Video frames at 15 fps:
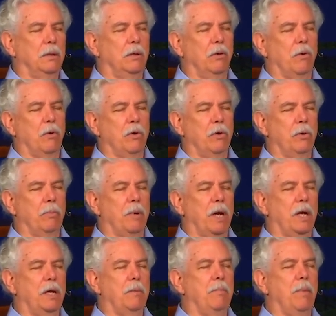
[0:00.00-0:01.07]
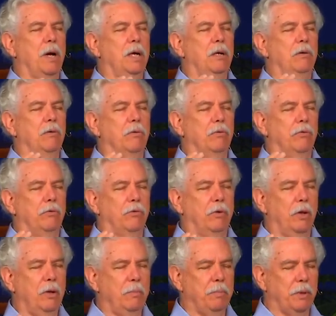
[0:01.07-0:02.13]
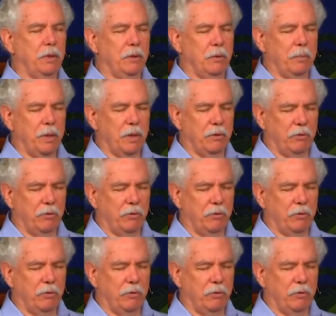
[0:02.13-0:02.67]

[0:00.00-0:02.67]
Or your body might slump a little bit.